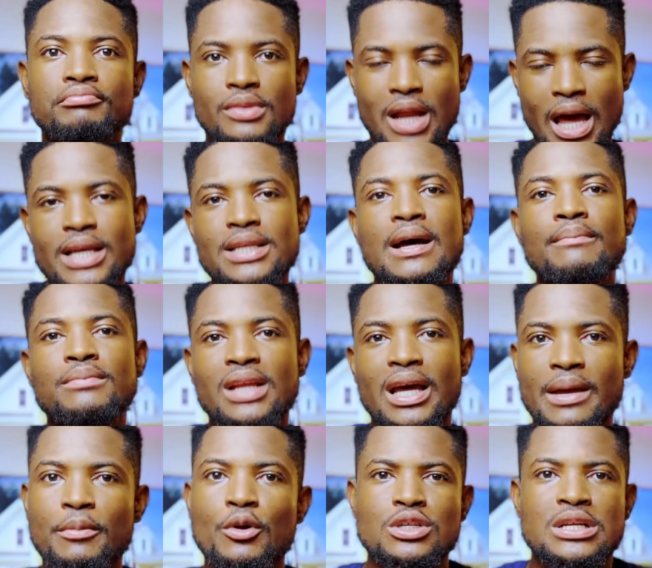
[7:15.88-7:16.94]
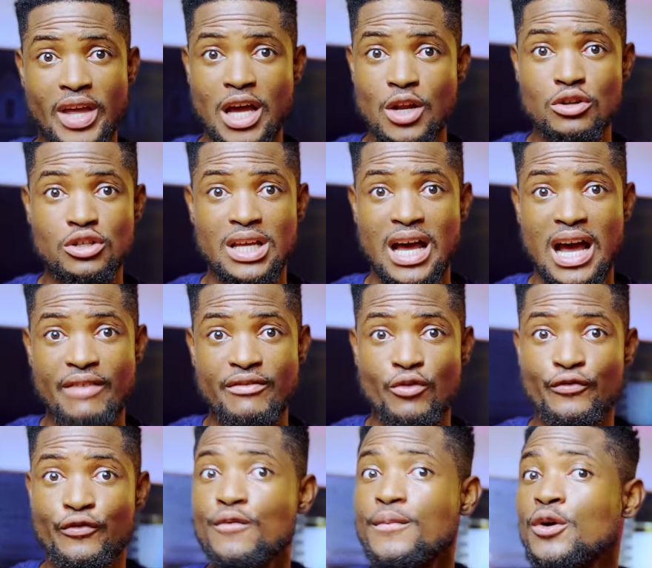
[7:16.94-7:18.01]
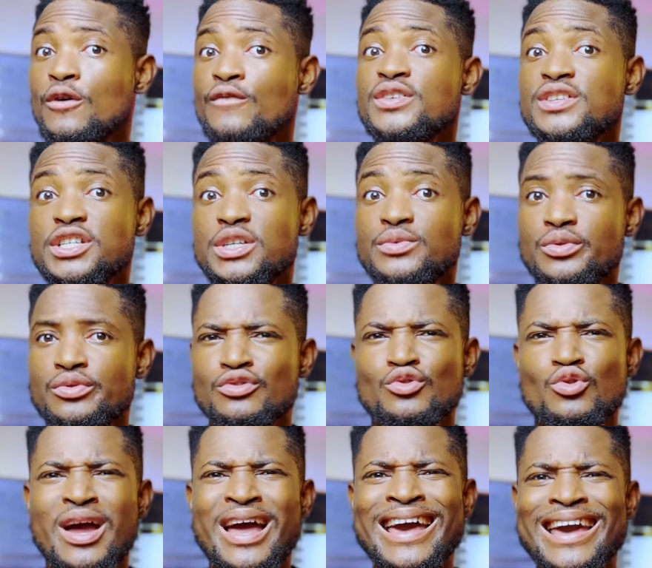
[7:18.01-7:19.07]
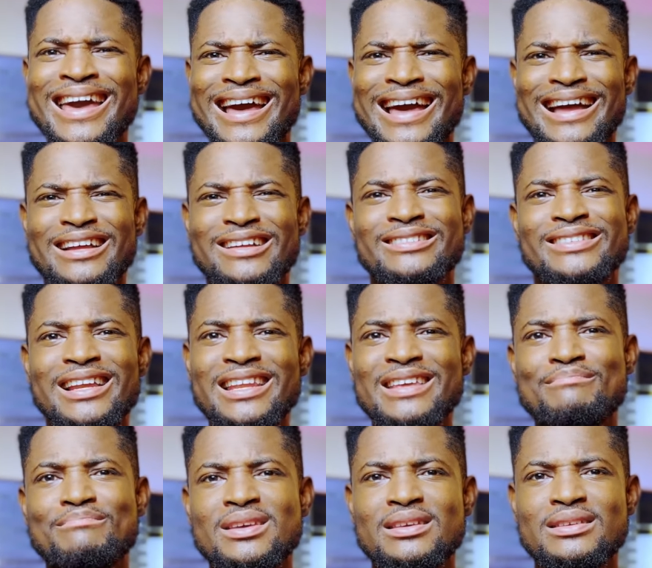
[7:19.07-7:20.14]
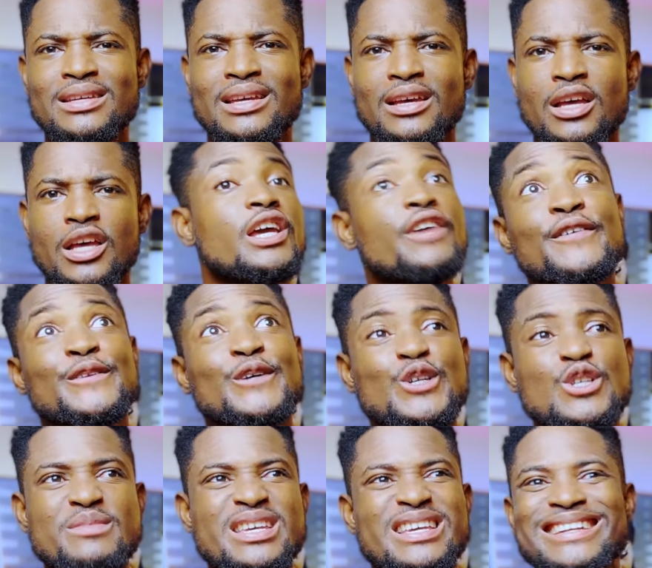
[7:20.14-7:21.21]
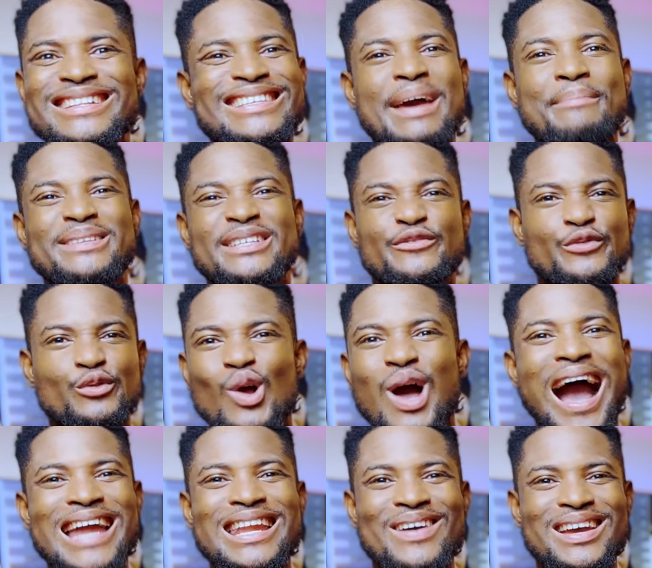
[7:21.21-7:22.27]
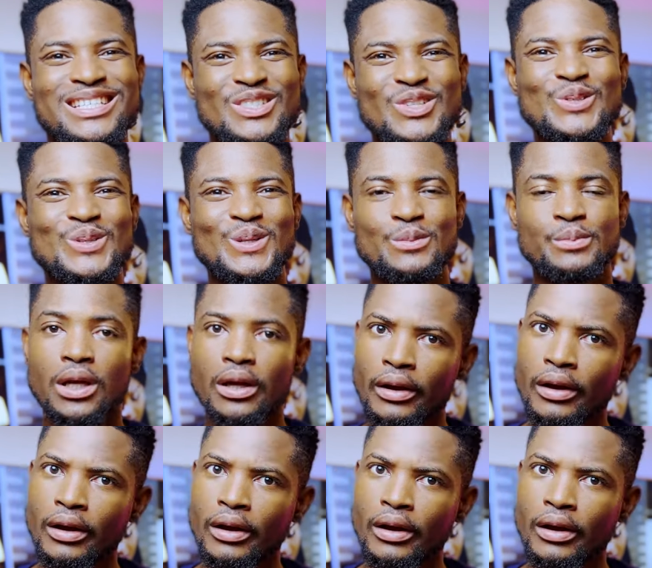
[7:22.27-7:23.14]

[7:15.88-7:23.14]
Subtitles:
like something like that, because I don't have a formal conversation with you. So telling me is, if you talk to me, type it in full, otherwise, don't talk to me.